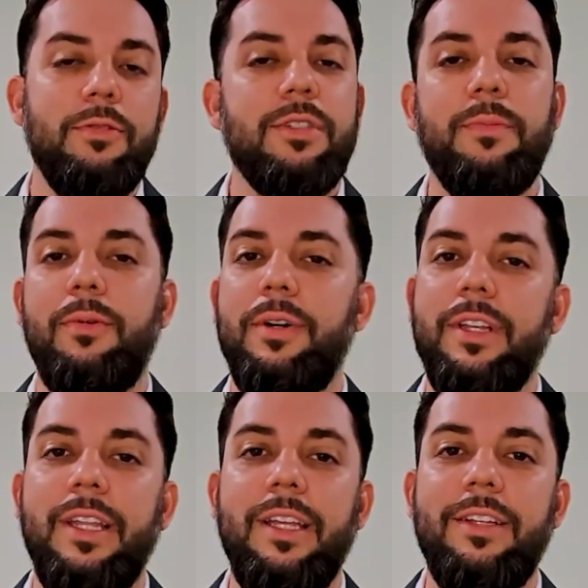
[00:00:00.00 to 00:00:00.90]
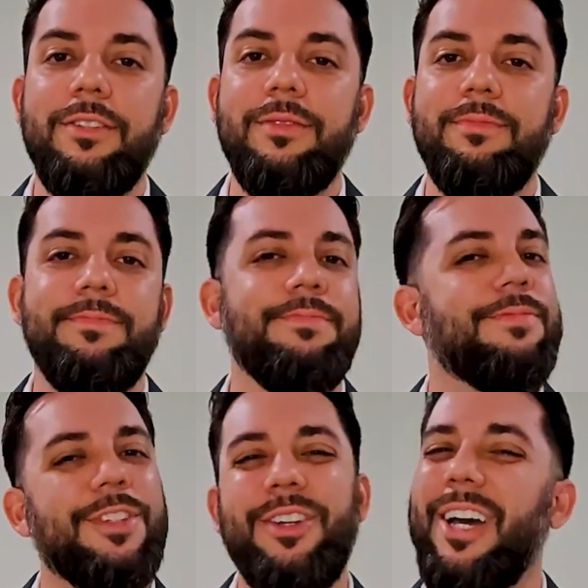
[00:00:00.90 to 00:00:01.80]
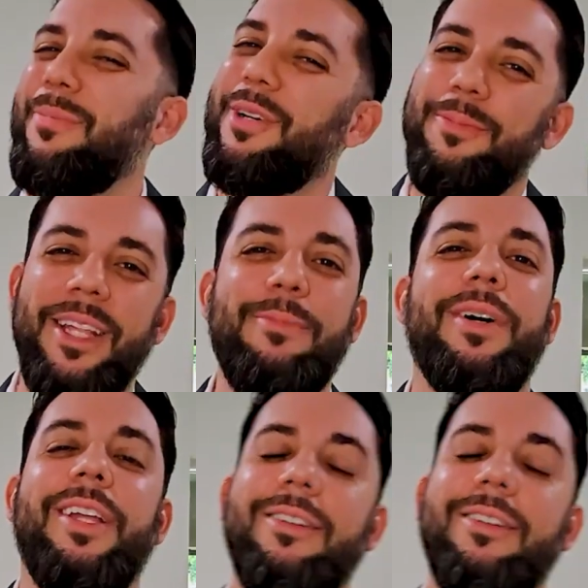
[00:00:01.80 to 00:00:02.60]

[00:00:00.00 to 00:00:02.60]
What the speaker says: important thing is you gotta put up that money.